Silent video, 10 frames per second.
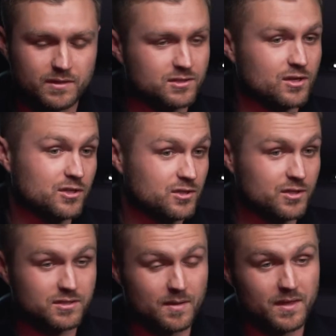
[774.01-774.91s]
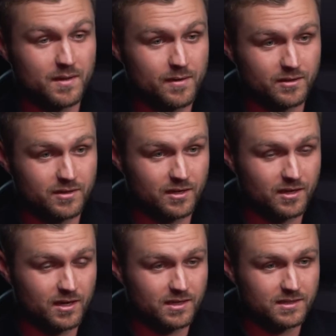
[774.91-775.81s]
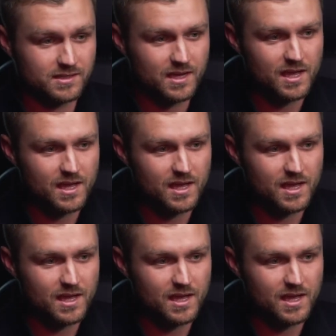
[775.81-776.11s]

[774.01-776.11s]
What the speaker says: But as long as you know something about your target audience,